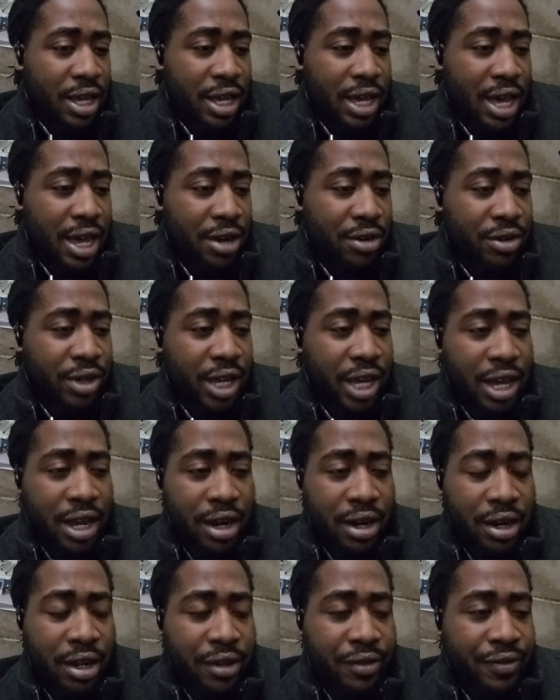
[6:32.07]
I don't
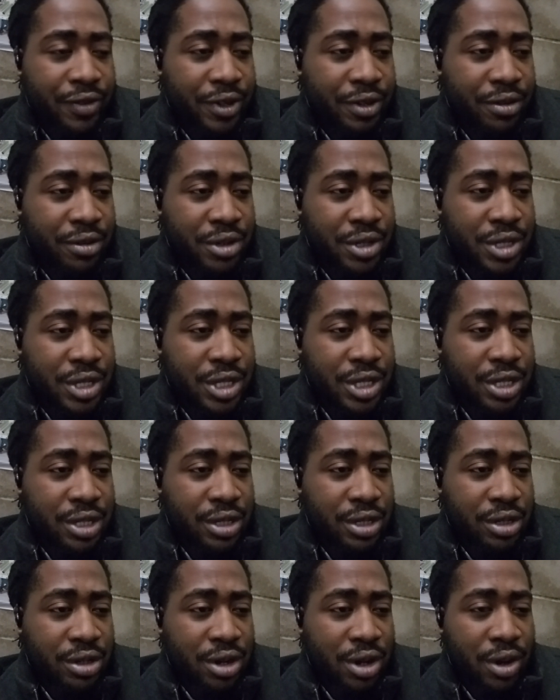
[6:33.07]
care if it was,
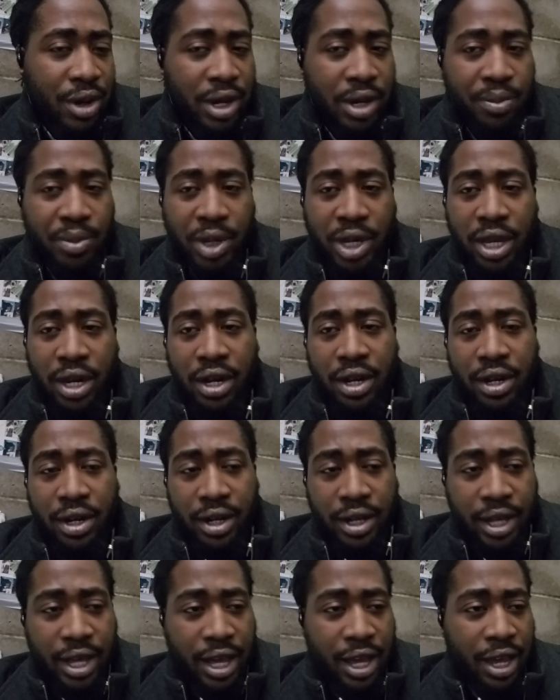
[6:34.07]
you know, at the beginning of
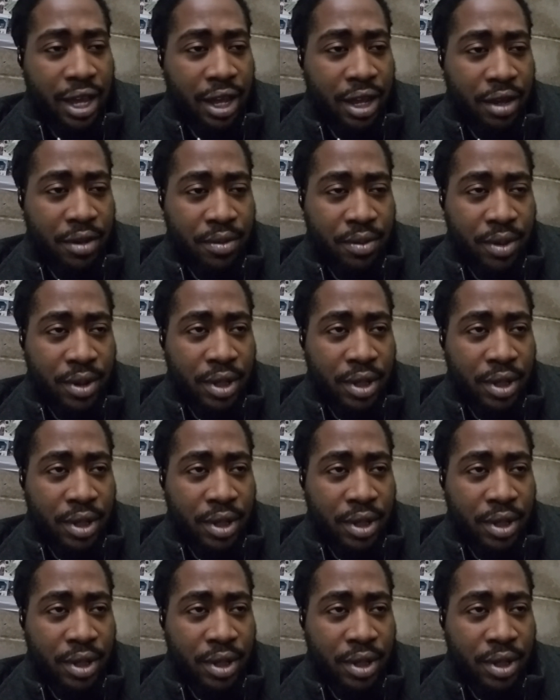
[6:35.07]
the game.